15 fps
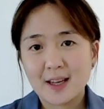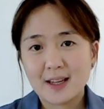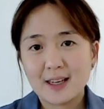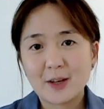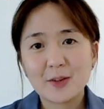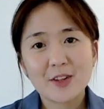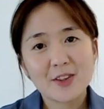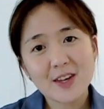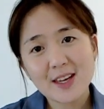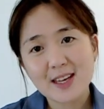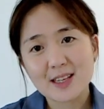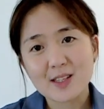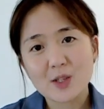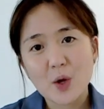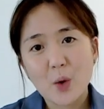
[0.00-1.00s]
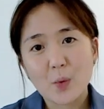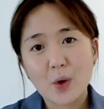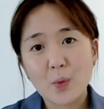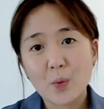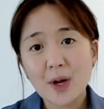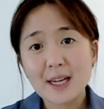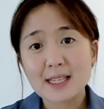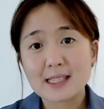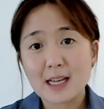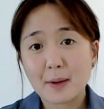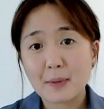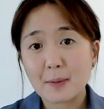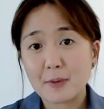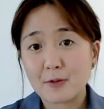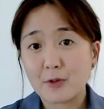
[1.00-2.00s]
Now the thing is, when one is
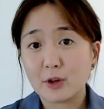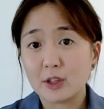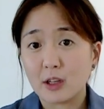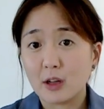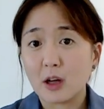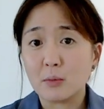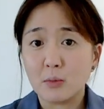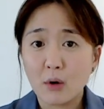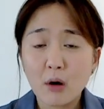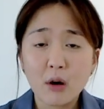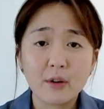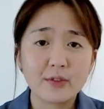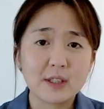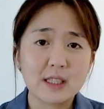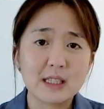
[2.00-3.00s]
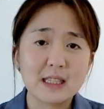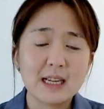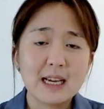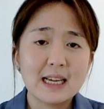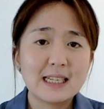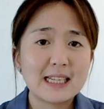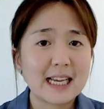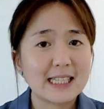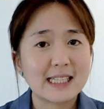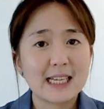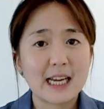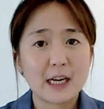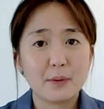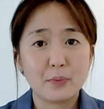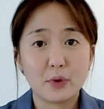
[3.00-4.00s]
coming before the Lord more often,
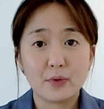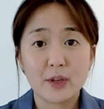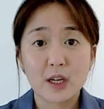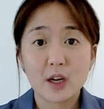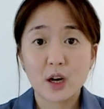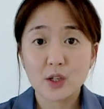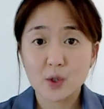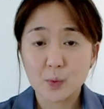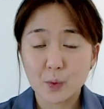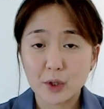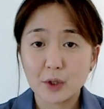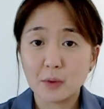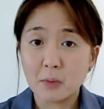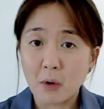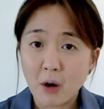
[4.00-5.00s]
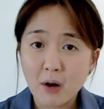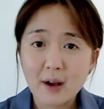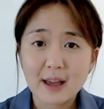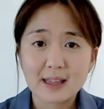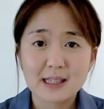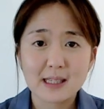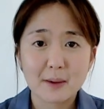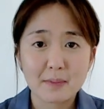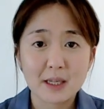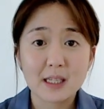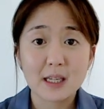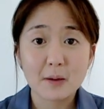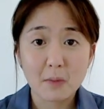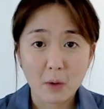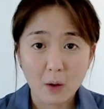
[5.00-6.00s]
testing and approving God's will more and
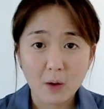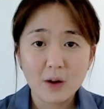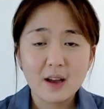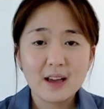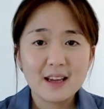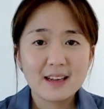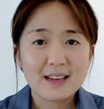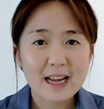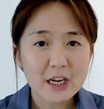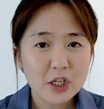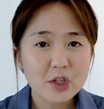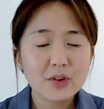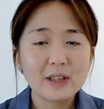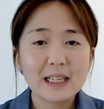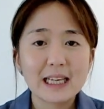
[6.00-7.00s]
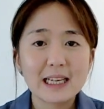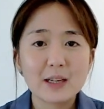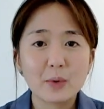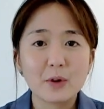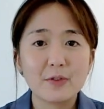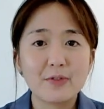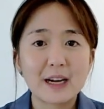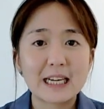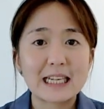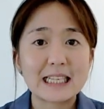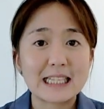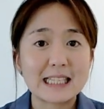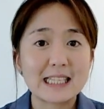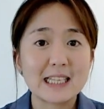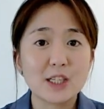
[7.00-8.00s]
submitting more, naturally they will find it
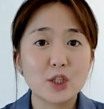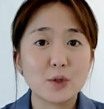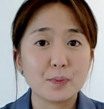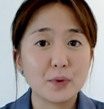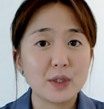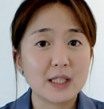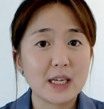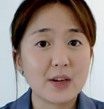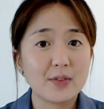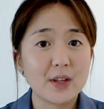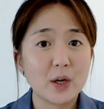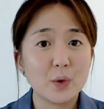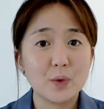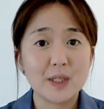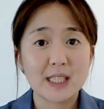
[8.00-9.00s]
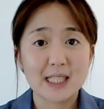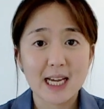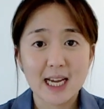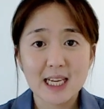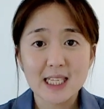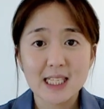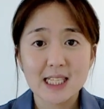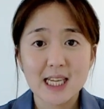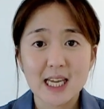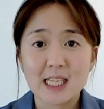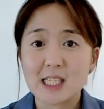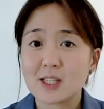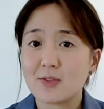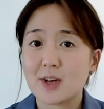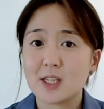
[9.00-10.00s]
easier to put down their own desires and
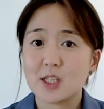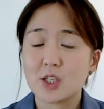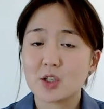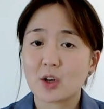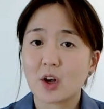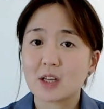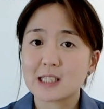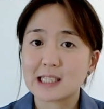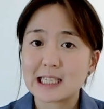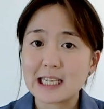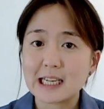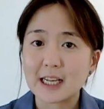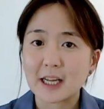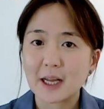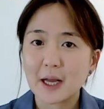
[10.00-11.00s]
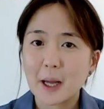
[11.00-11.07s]
surrender to God's leading.